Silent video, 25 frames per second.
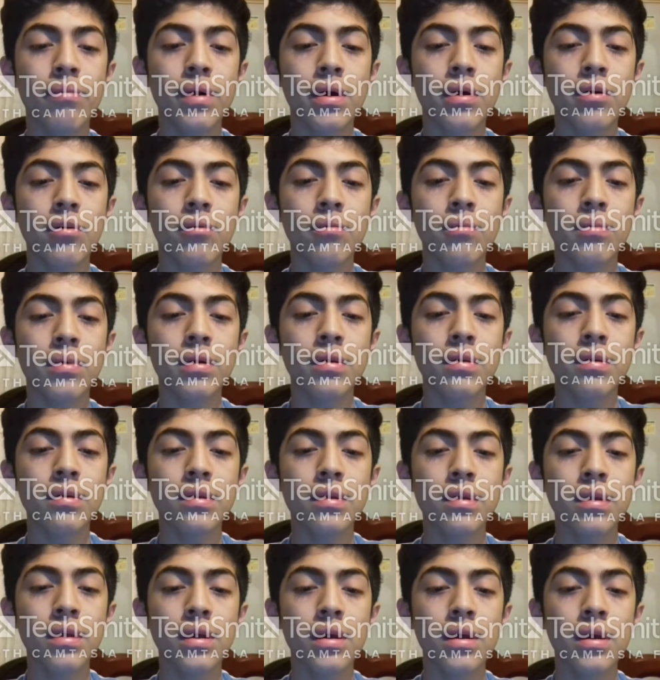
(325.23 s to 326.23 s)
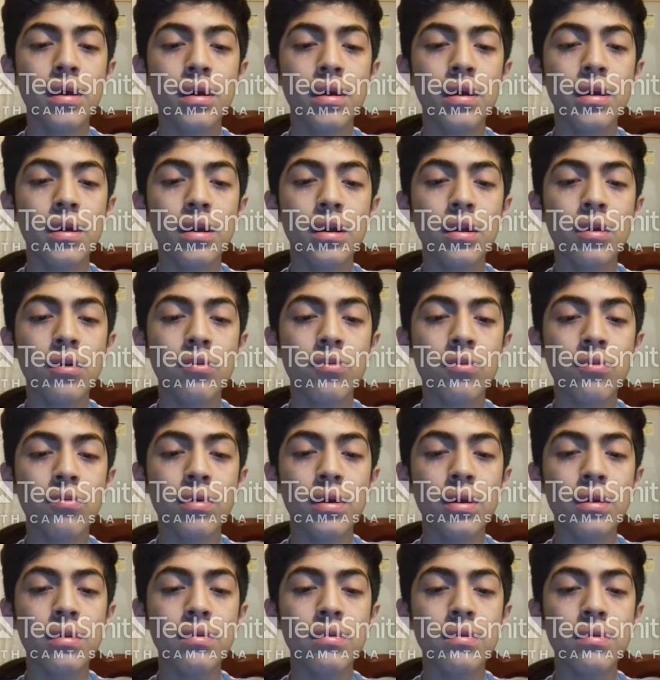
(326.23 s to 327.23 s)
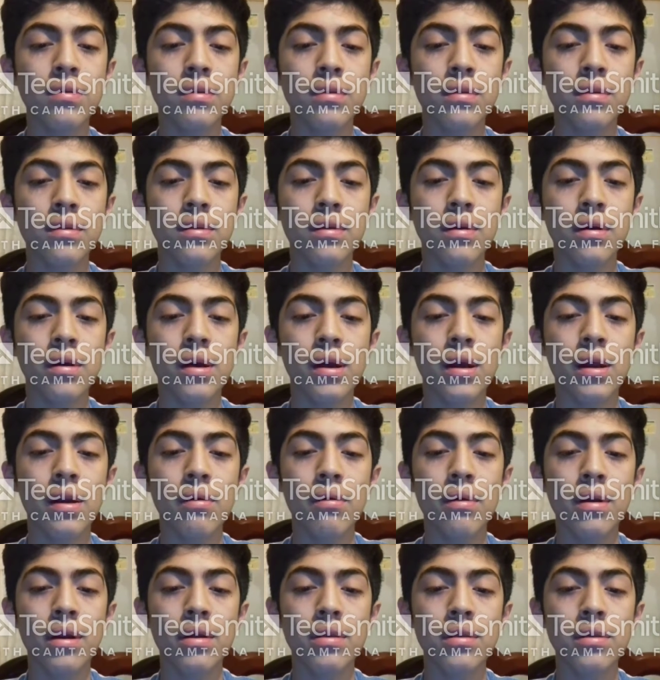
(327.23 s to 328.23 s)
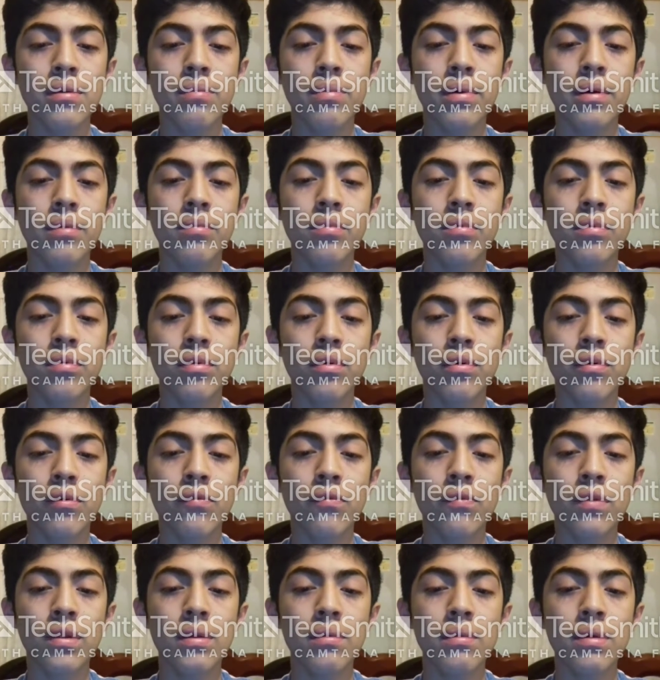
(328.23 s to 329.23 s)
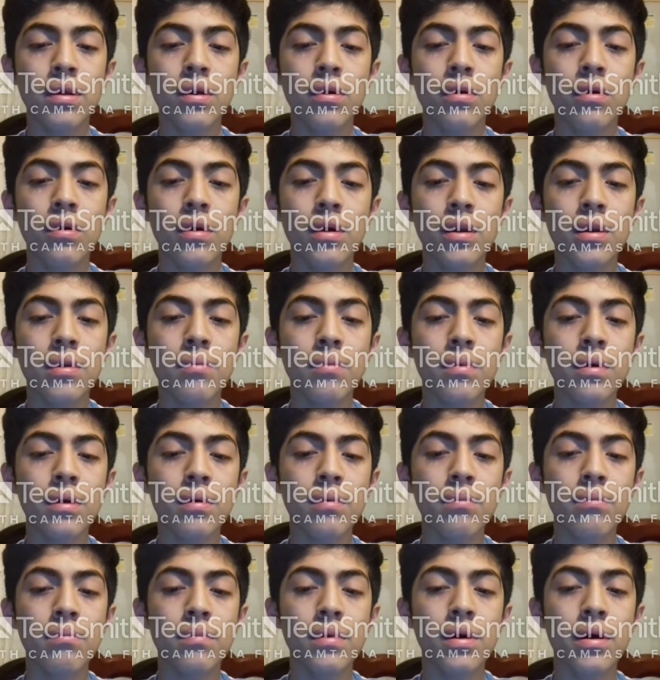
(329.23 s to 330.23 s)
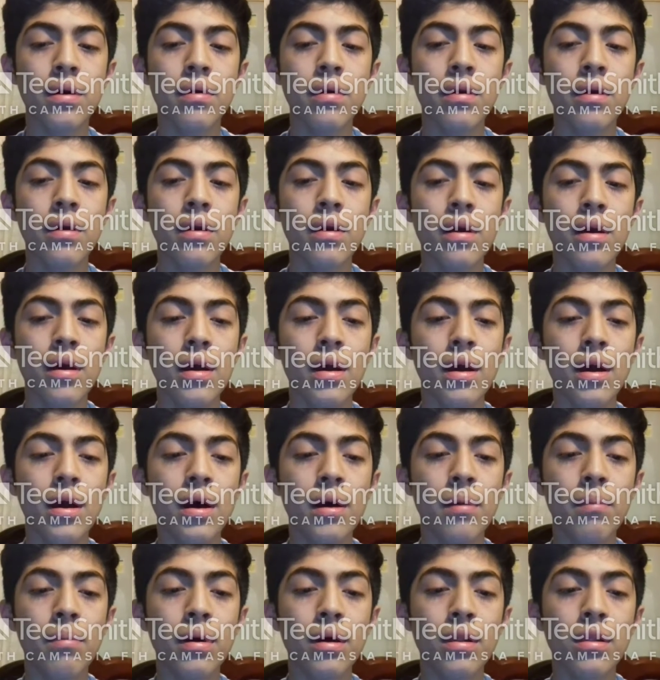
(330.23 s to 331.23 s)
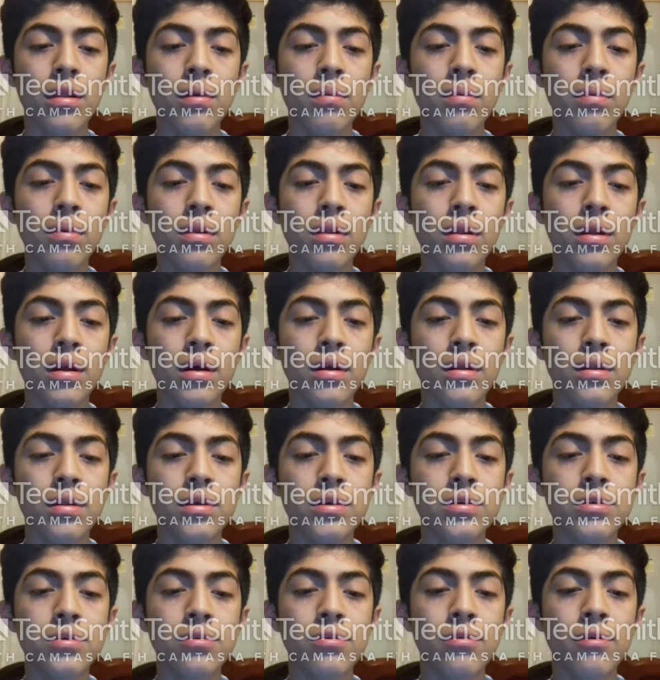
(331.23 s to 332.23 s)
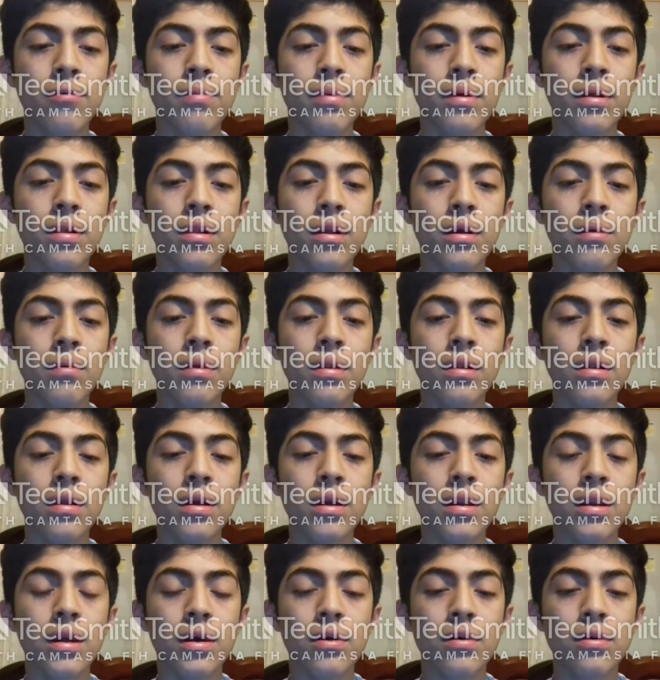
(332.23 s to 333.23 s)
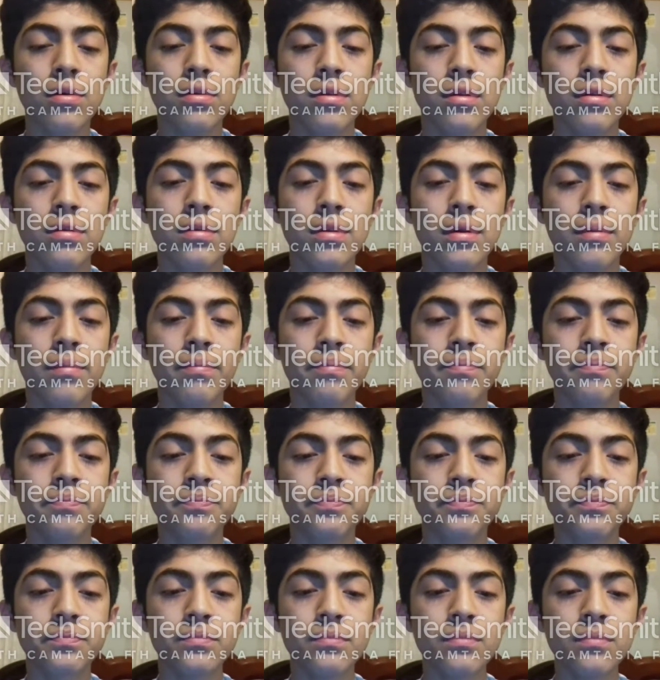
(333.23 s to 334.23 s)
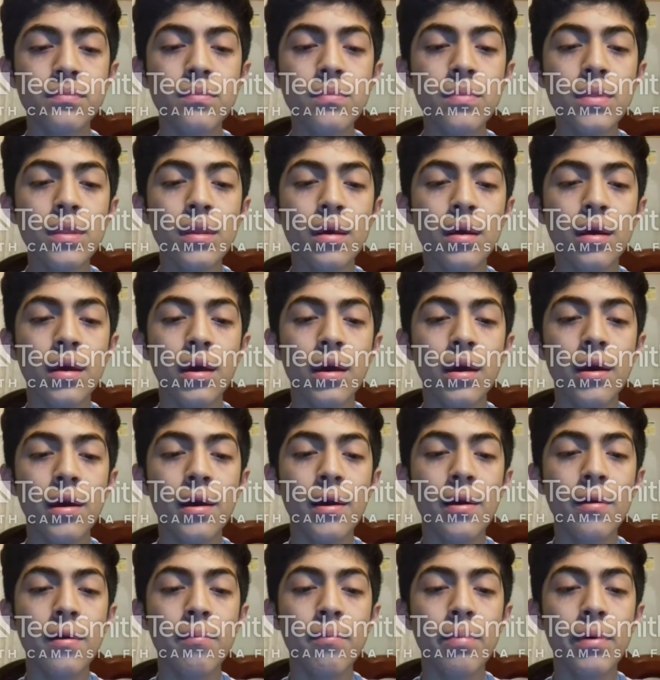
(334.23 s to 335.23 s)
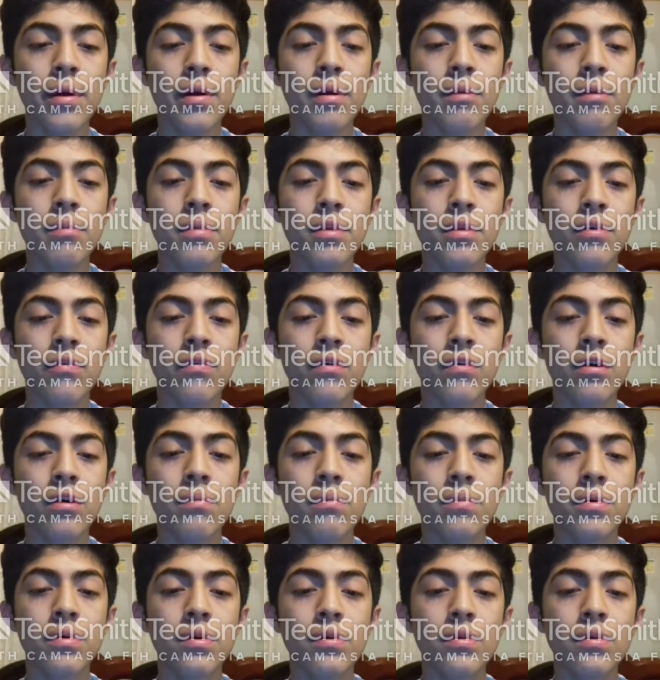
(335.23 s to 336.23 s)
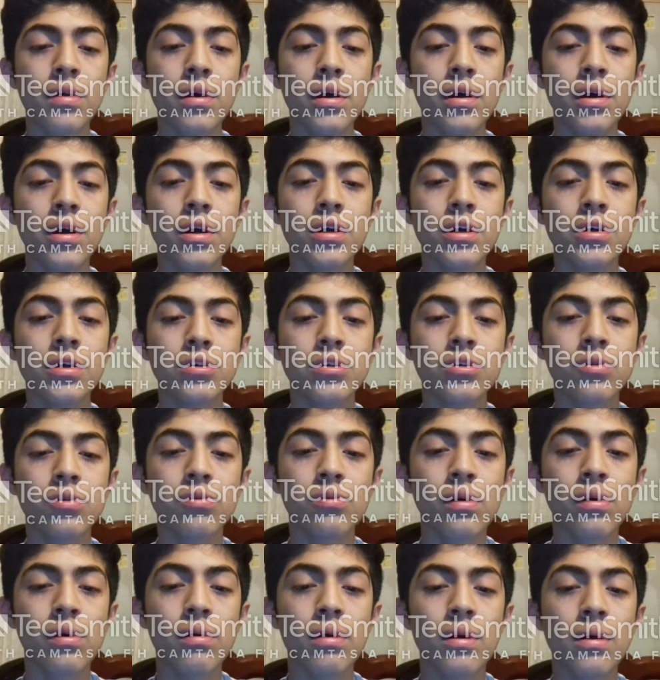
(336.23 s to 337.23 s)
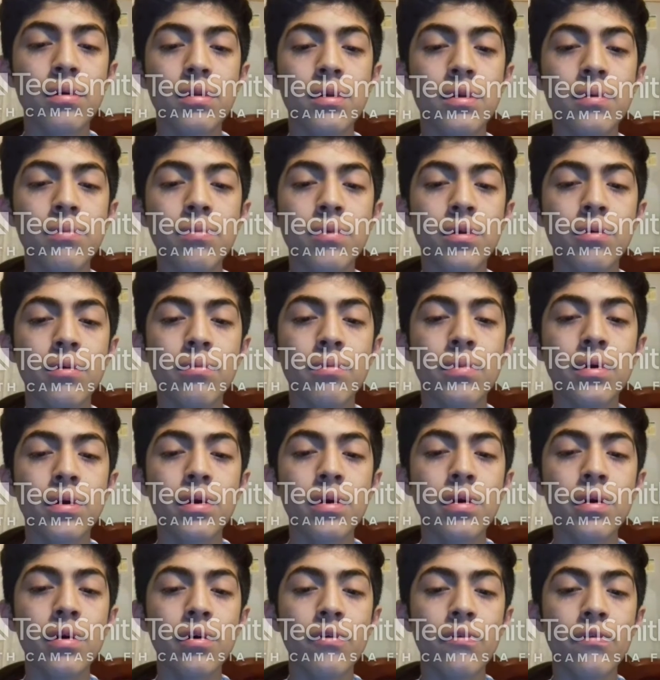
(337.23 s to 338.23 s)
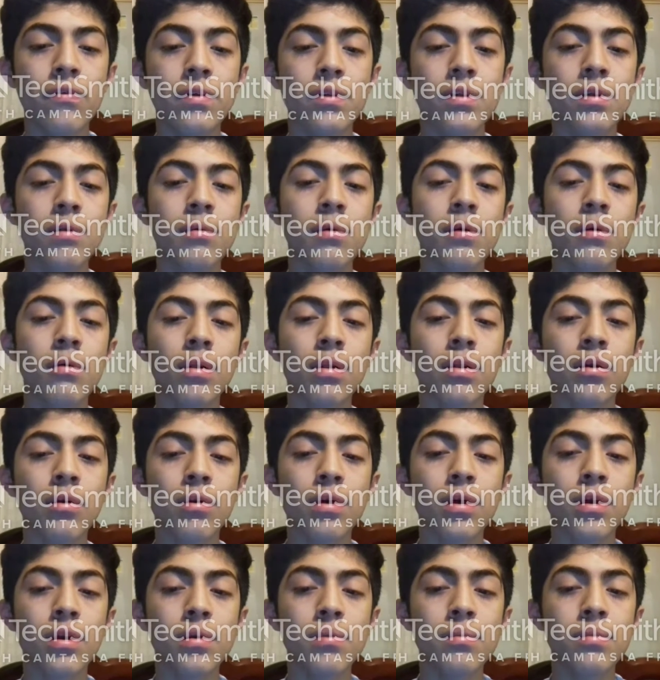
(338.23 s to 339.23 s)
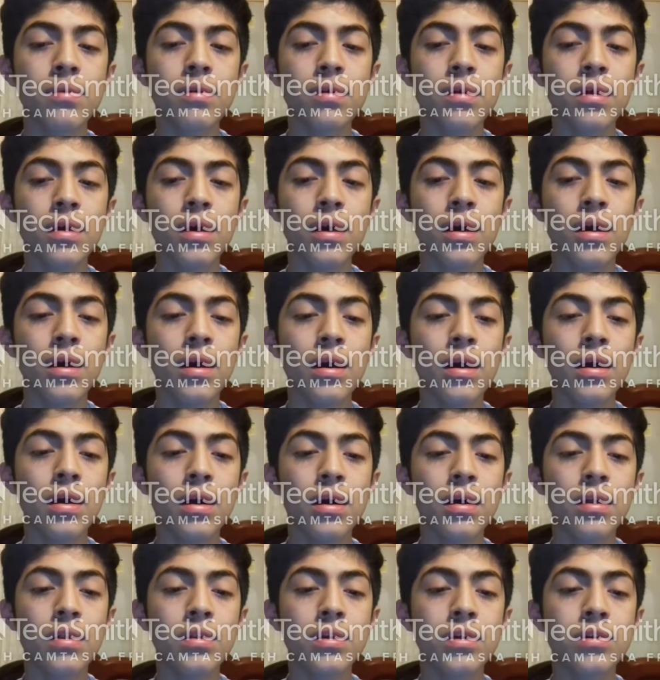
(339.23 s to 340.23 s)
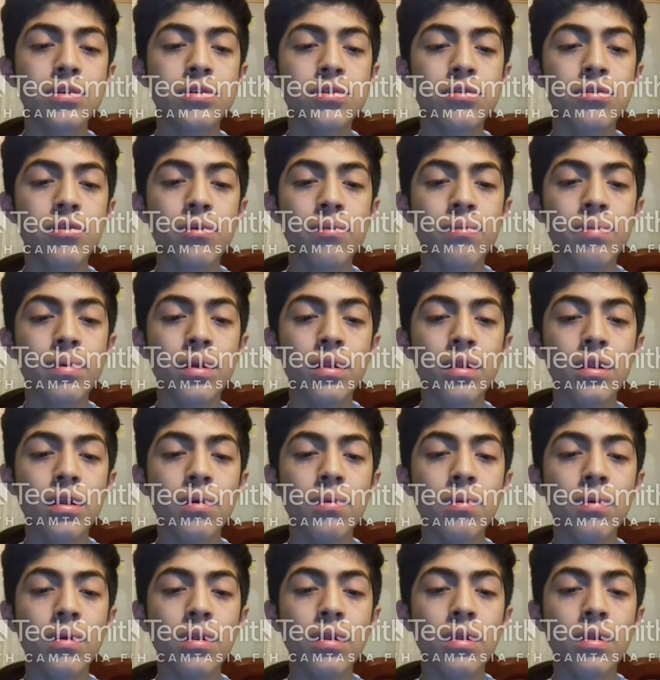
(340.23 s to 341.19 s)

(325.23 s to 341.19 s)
illustrates the relative amount of living organic matter available at each trophic level in an ecosystem. Pyramid of numbers shows the relative number of individual organisms at each trophic level in an ecosystem.